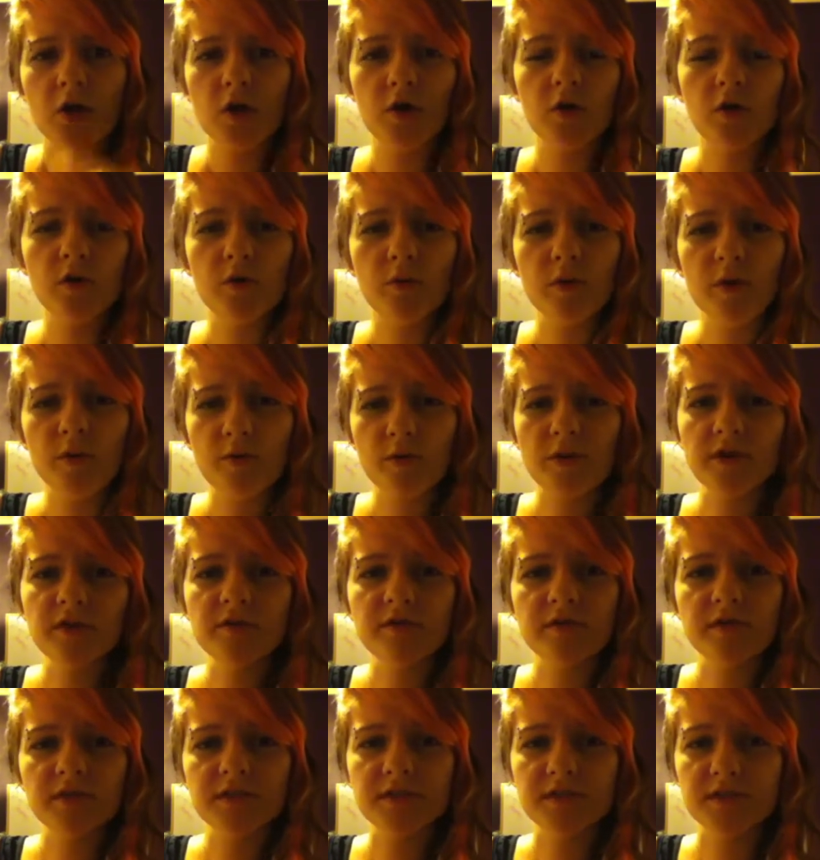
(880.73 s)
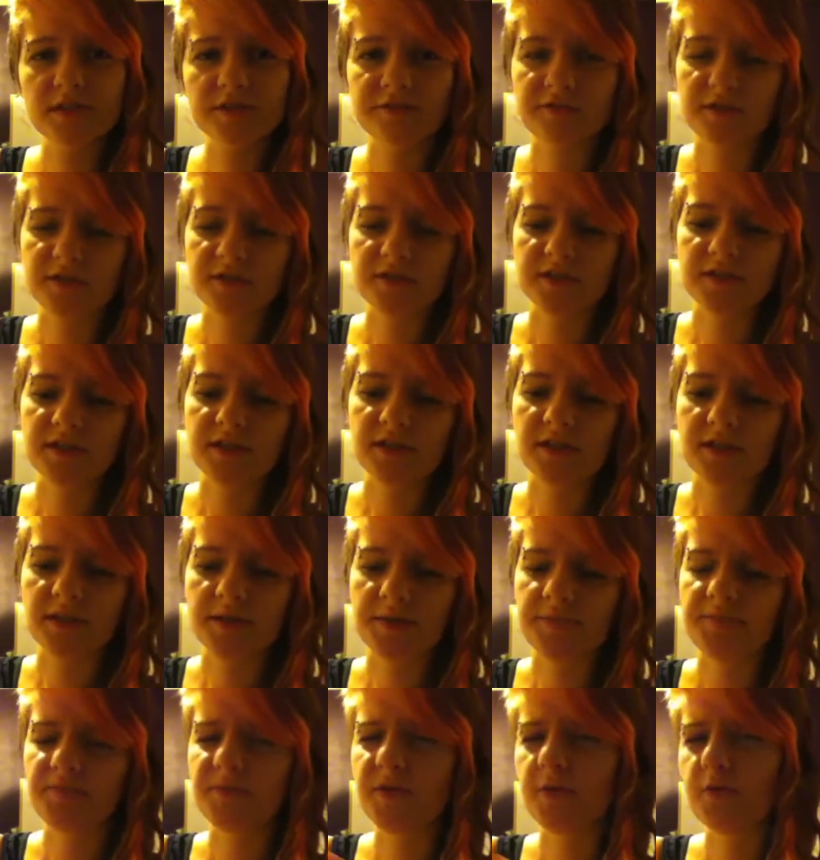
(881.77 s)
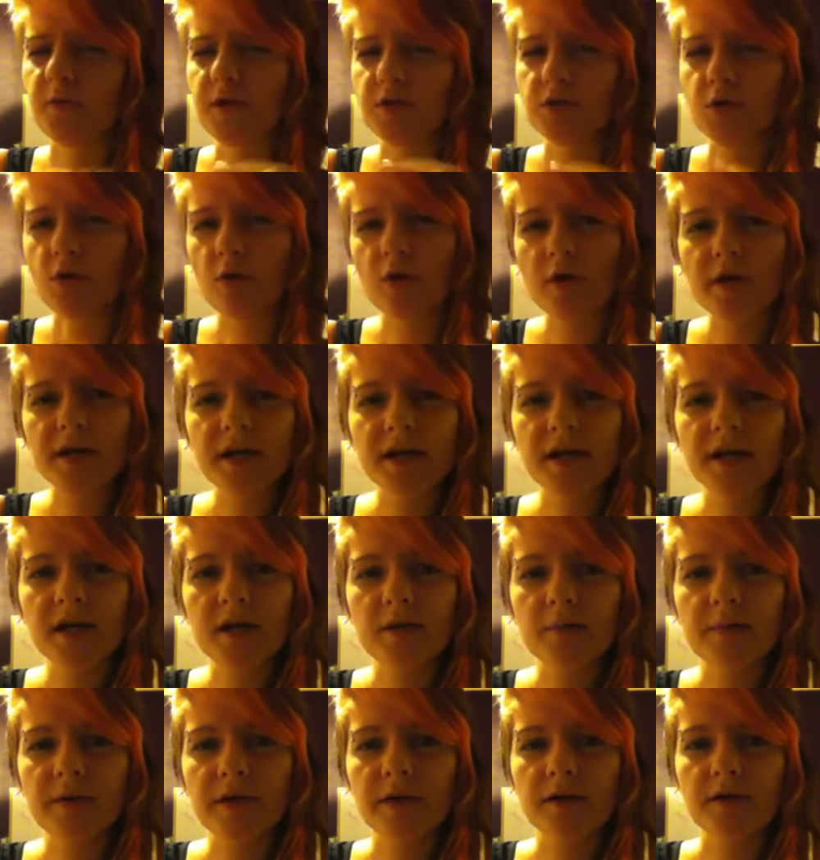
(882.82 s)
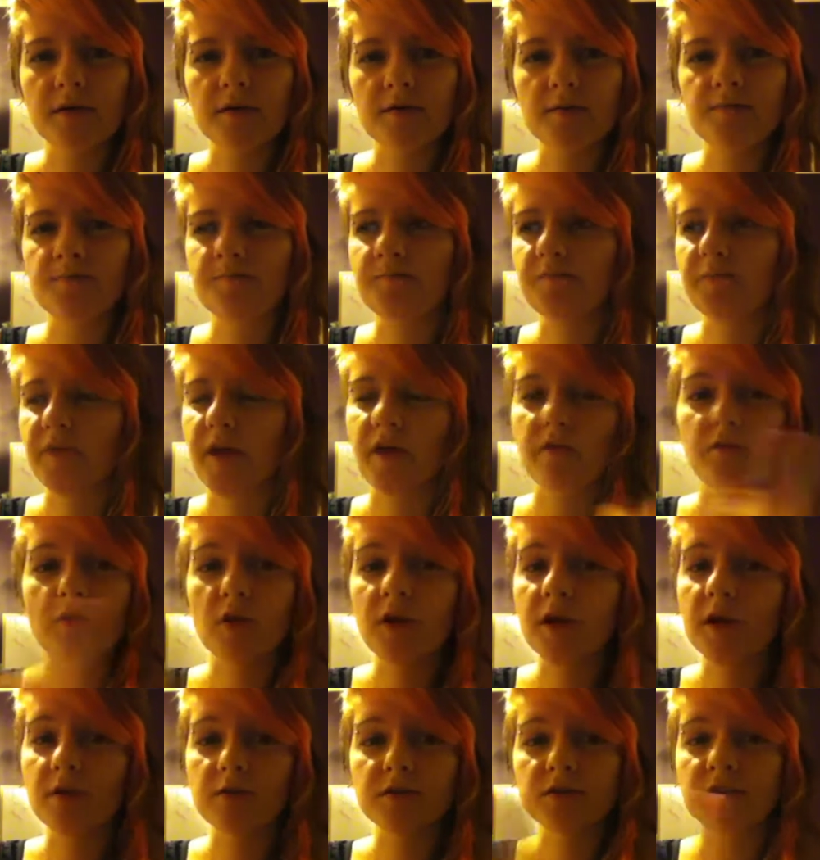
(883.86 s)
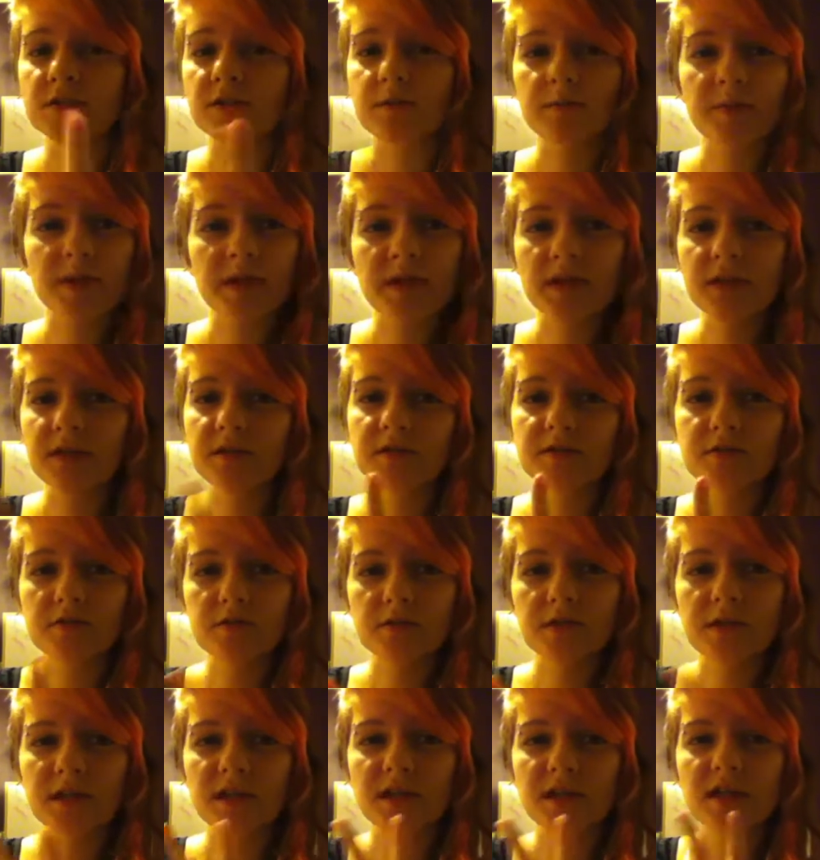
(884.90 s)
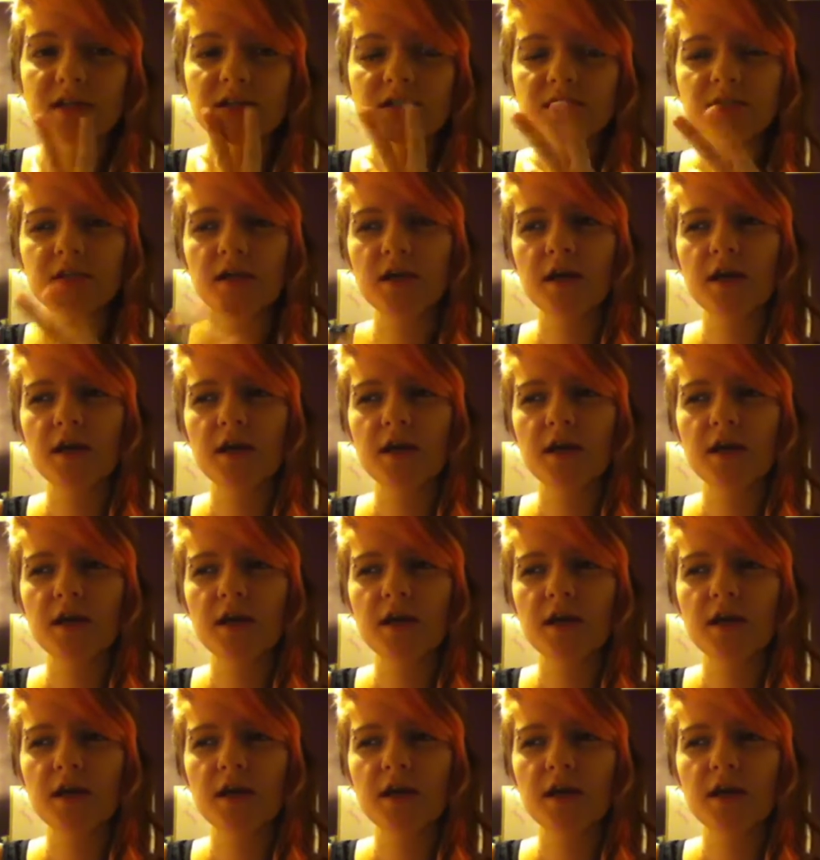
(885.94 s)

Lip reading: when one of us is fronting and we're talking about everyone else's opinions on things,